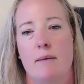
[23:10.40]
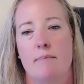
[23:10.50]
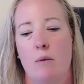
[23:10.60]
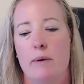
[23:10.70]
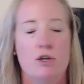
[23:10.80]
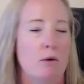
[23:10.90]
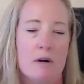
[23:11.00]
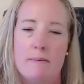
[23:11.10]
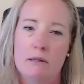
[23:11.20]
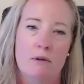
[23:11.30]
But we don't want
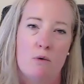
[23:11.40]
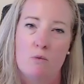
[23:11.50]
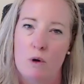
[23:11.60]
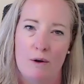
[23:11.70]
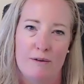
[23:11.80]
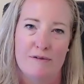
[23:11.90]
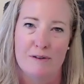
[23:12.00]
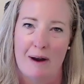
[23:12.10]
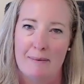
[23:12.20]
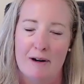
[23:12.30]
to be lone wolves, right?